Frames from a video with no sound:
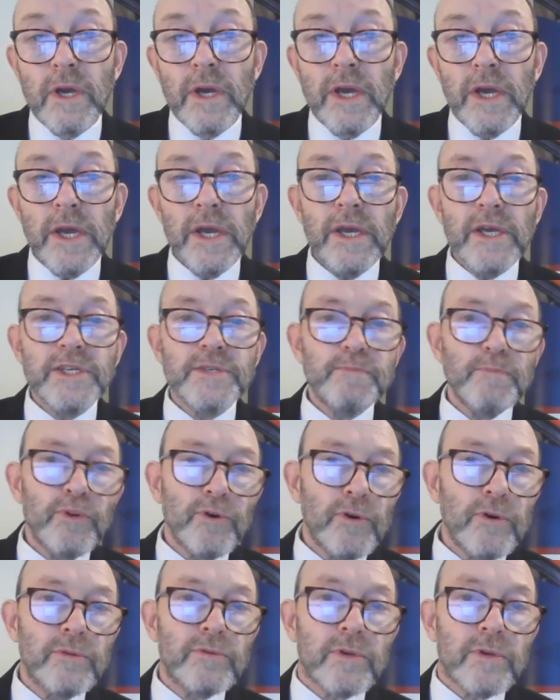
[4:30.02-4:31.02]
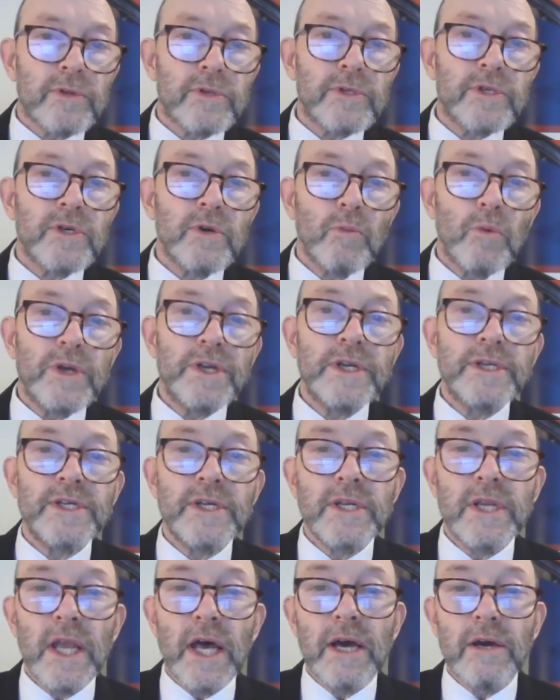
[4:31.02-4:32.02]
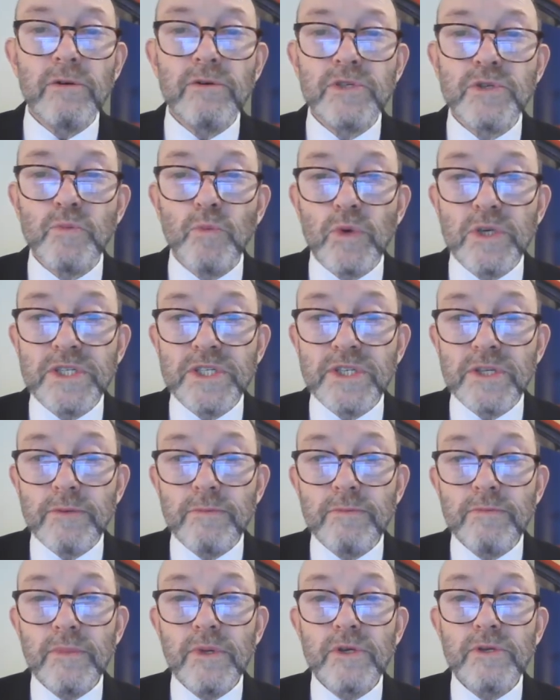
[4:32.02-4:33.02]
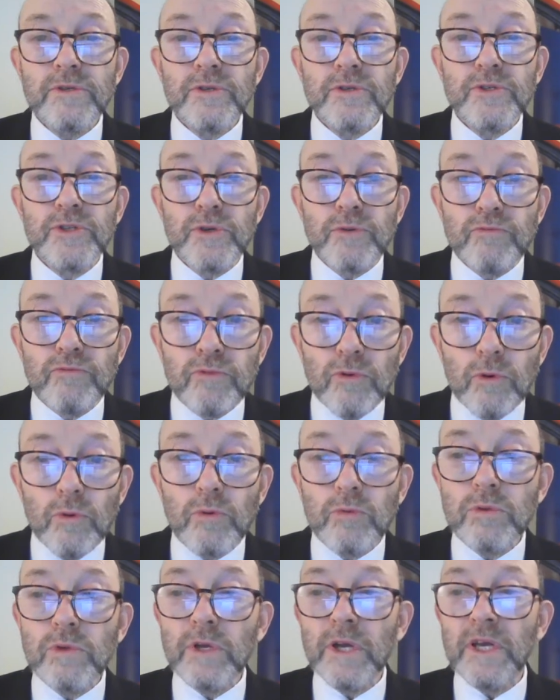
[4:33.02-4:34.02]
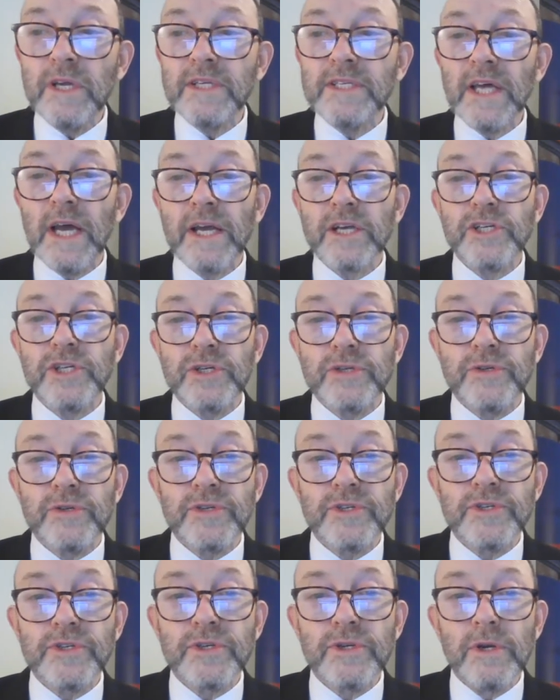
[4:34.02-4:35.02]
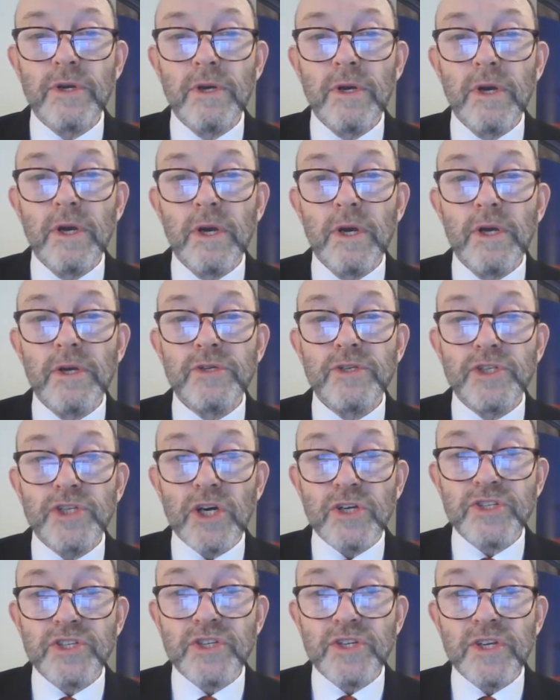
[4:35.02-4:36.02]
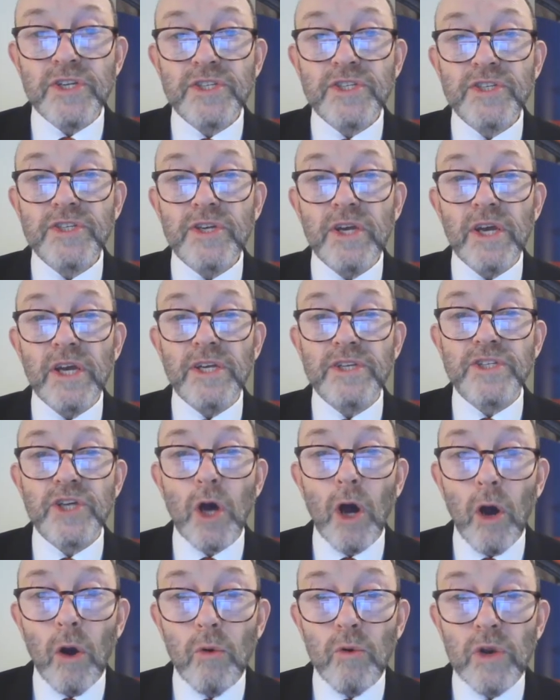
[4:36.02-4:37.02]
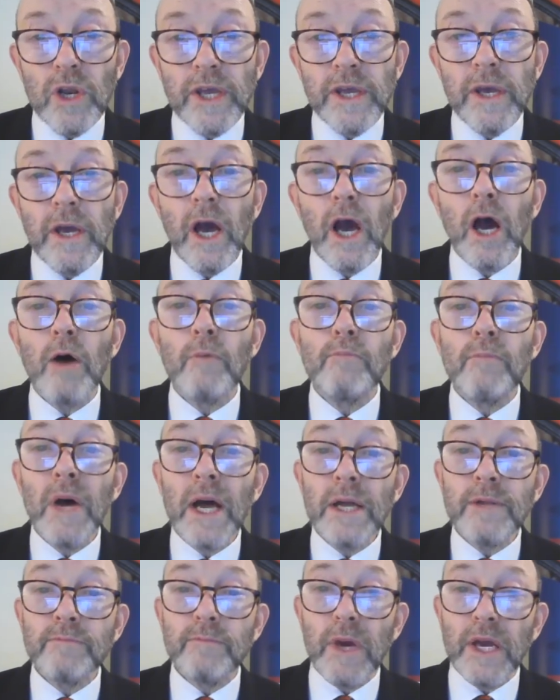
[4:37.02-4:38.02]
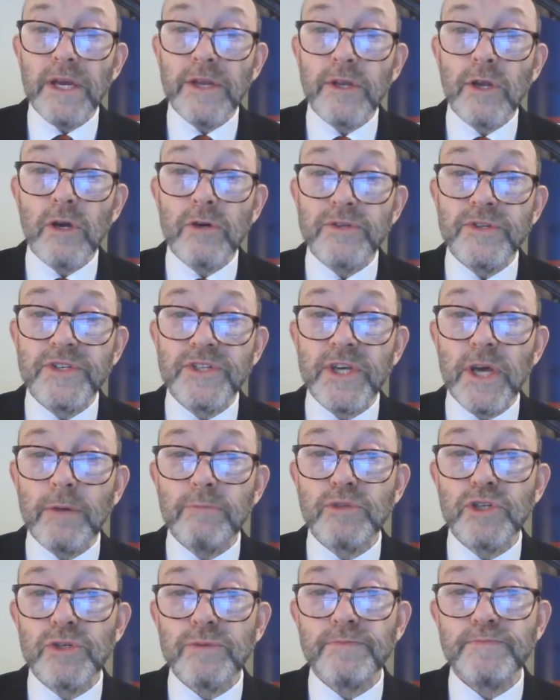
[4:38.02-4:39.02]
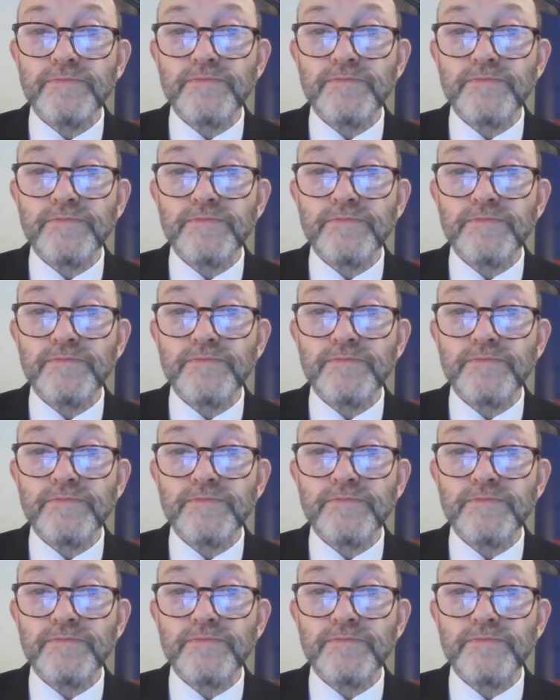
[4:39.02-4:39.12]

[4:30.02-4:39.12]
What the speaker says: He is prudent when it allows wisdom to rule his actions. Justice is wholly a man-made conception.